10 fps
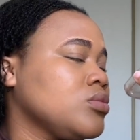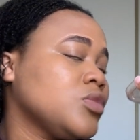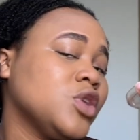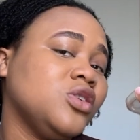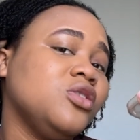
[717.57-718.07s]

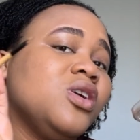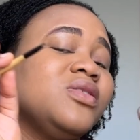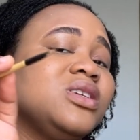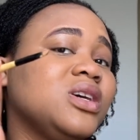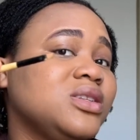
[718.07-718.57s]
You don't
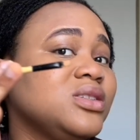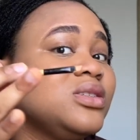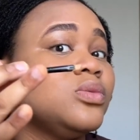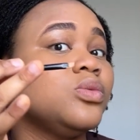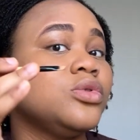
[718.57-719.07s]
have to get it
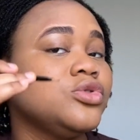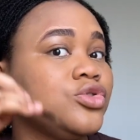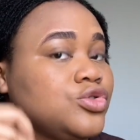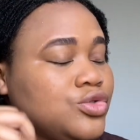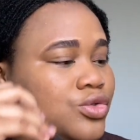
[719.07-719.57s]
in one
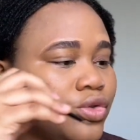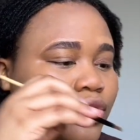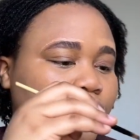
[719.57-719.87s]
stroke,